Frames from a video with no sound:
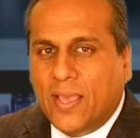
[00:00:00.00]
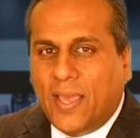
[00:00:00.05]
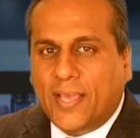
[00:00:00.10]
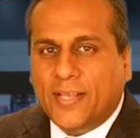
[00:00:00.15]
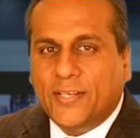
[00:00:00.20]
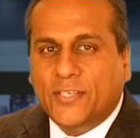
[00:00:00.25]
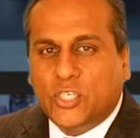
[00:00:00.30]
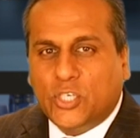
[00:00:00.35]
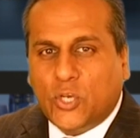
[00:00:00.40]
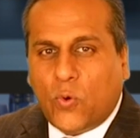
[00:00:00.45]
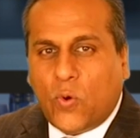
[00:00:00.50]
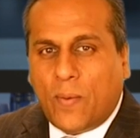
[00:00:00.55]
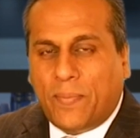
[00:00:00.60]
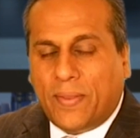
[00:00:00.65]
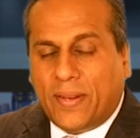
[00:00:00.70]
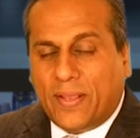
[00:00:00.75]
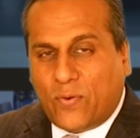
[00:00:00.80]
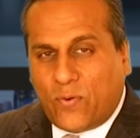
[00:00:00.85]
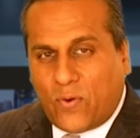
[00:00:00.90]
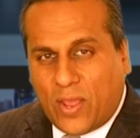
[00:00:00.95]
and show up
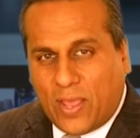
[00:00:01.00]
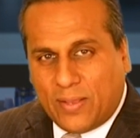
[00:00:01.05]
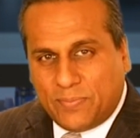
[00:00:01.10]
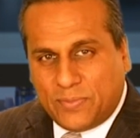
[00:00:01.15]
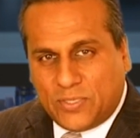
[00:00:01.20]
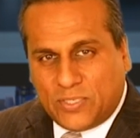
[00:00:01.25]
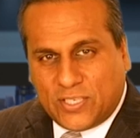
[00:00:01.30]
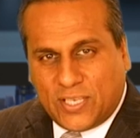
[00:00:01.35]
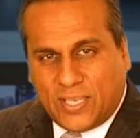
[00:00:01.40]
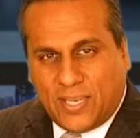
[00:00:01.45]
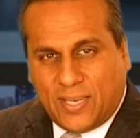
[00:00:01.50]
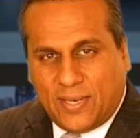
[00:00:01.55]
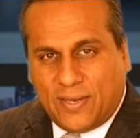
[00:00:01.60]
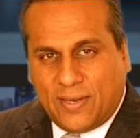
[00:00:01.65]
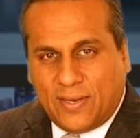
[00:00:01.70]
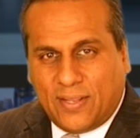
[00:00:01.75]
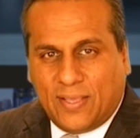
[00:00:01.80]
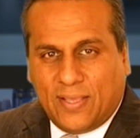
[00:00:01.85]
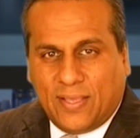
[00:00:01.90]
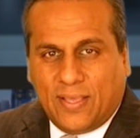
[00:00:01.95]
at a crime
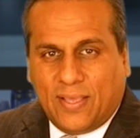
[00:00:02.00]
scene